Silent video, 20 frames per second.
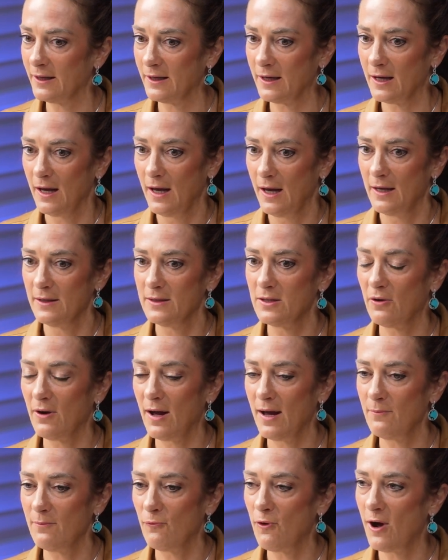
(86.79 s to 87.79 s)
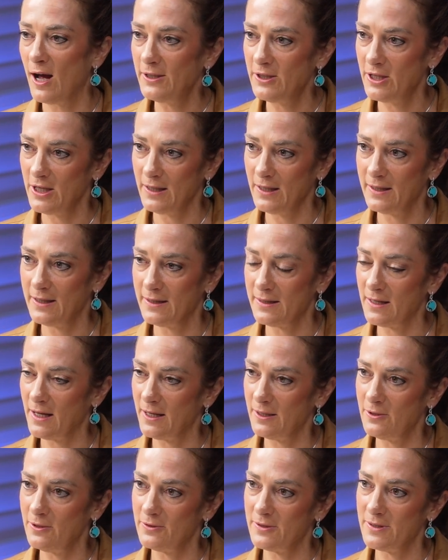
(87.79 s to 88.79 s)
Like, so I'm watching this,
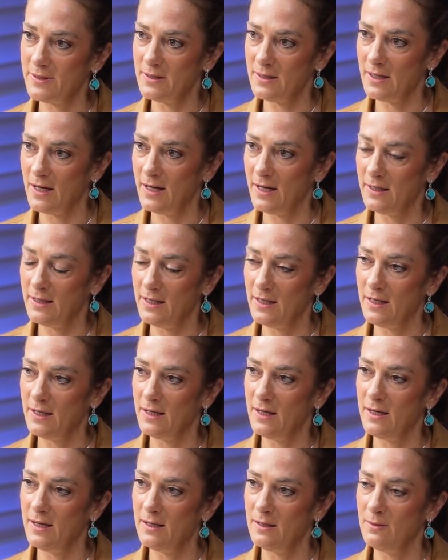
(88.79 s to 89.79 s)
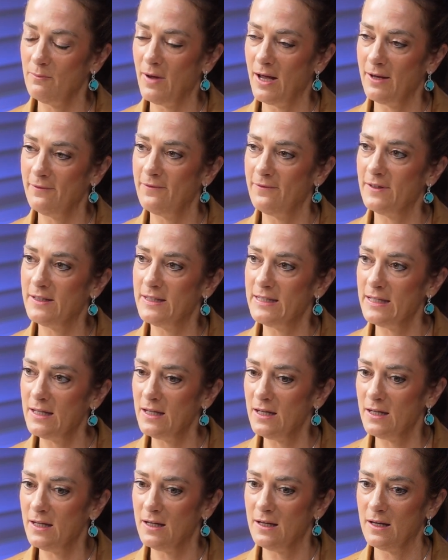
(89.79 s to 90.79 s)
understanding in my
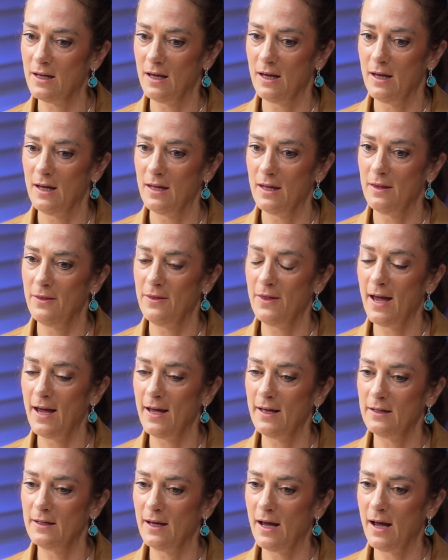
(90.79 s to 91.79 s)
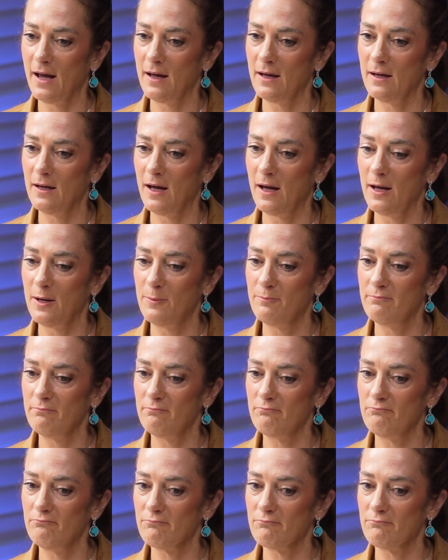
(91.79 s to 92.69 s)
fatigue that um,